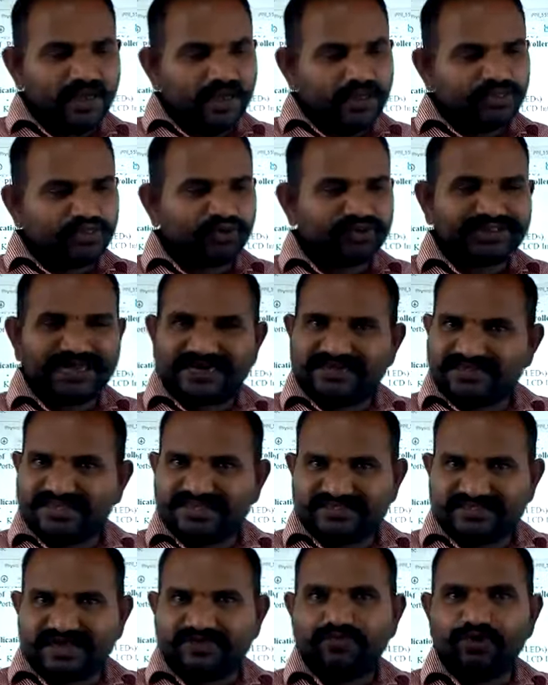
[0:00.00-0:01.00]
So that
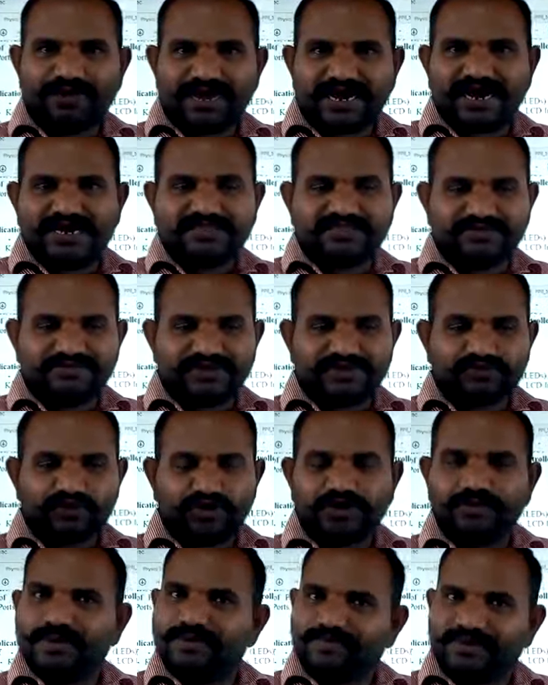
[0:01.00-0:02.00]
servo mechanism is going
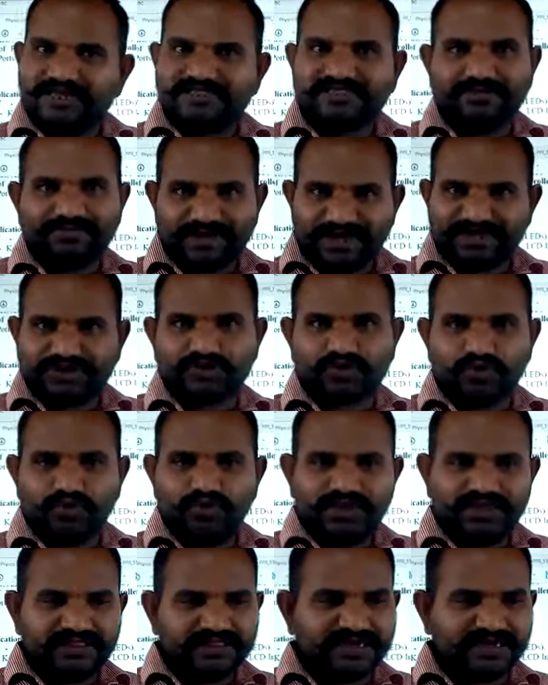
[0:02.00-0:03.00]
to be plays a major role
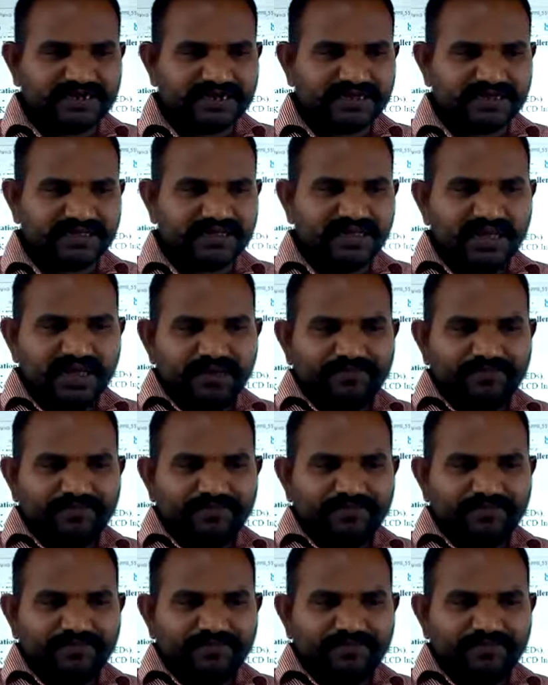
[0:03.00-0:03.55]
in that.